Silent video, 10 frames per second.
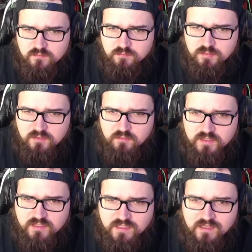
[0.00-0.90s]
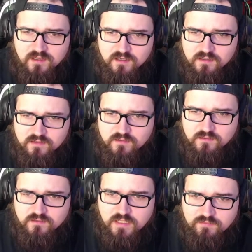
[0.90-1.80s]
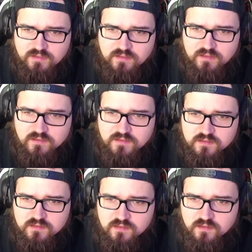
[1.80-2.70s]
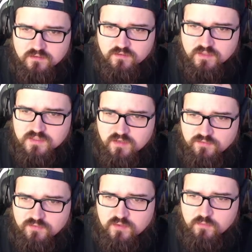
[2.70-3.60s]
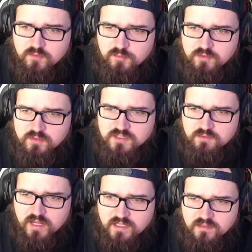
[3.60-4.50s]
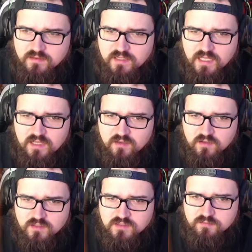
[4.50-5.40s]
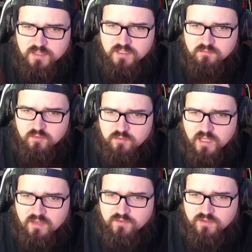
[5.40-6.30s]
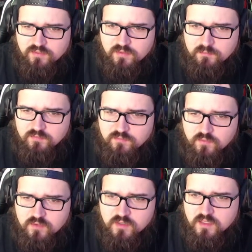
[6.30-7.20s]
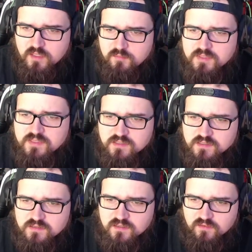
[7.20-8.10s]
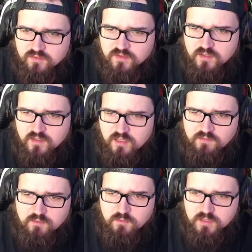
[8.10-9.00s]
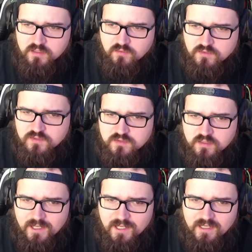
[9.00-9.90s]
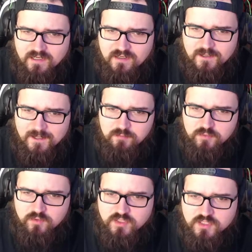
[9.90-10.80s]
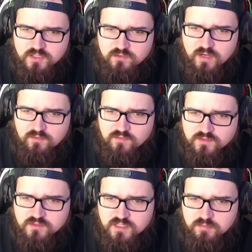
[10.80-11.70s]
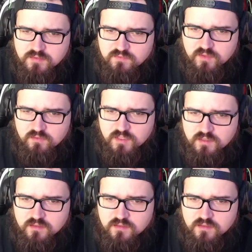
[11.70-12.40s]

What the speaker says: being what they are, Javik trails off. With Imperials cracking down on his independent more heavily than before, business is tough. Everyone knows, and appreciate your efforts to keep us floating.